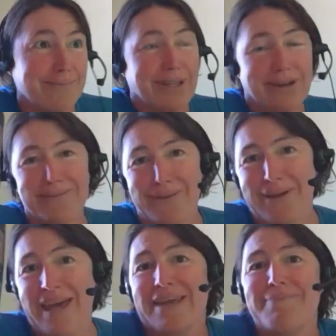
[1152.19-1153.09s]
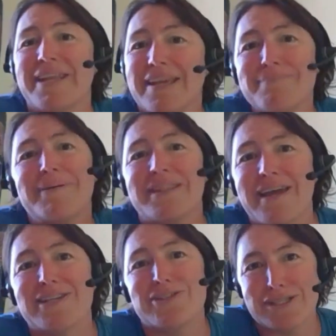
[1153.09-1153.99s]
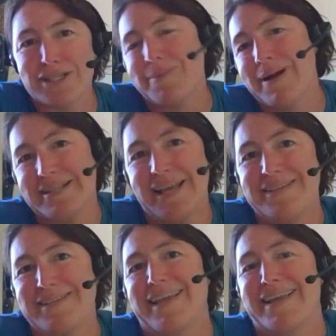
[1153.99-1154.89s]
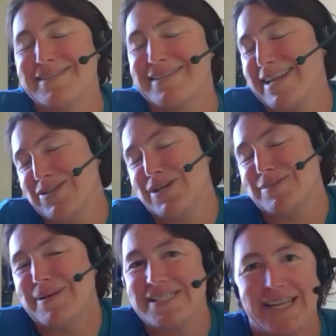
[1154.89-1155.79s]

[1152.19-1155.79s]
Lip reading: but I trust the process, I guess, and I trust my